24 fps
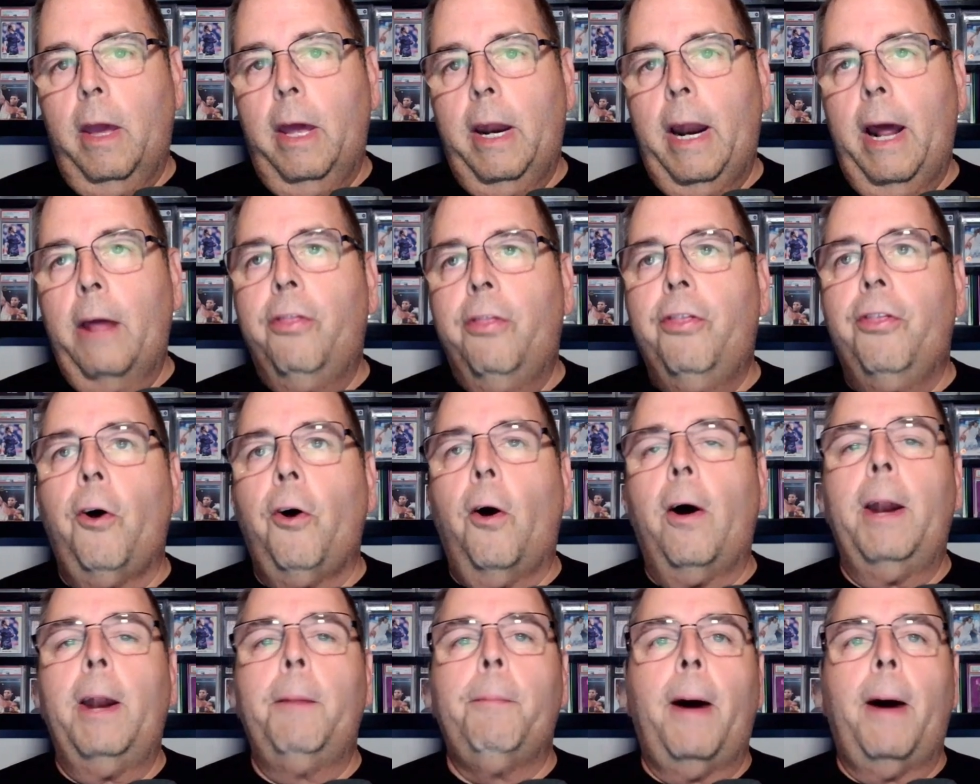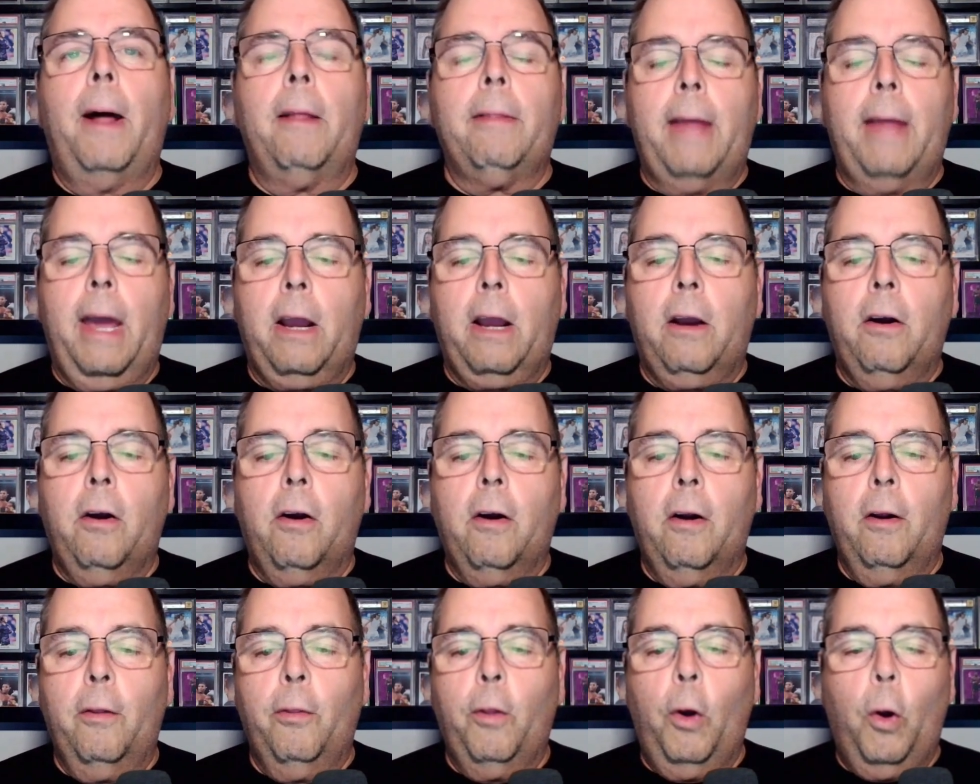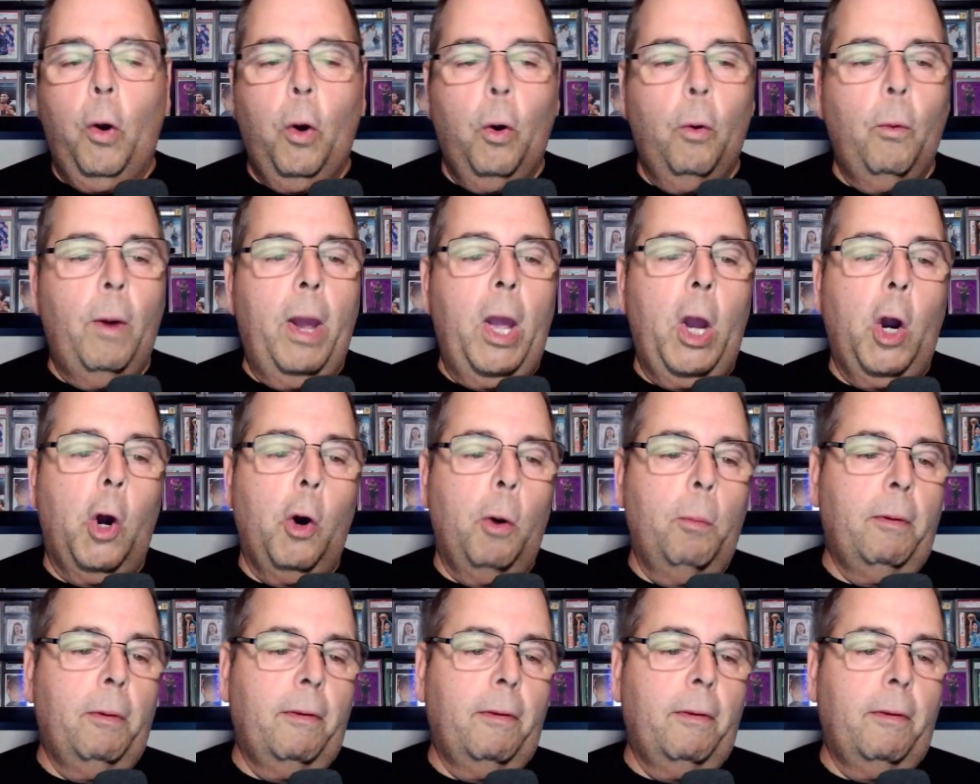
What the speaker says: I thought about that card the whole way home